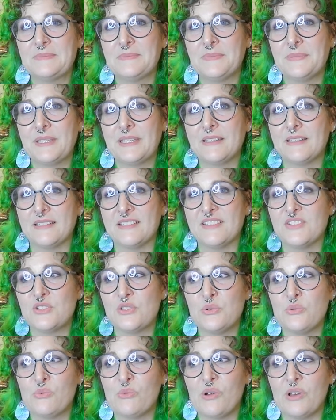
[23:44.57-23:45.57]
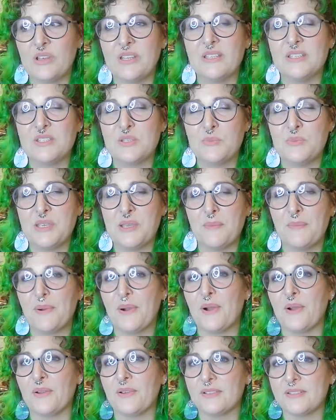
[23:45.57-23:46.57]
because you wanted to be a
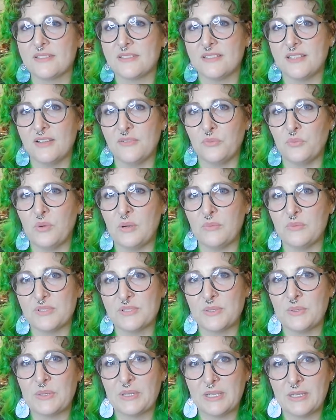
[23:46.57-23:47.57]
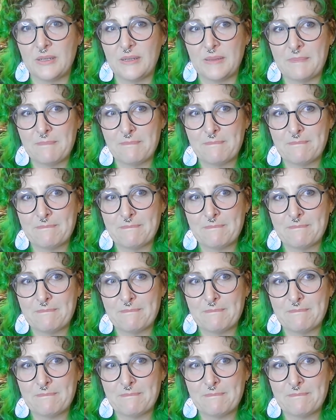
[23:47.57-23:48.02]
part of what was going on?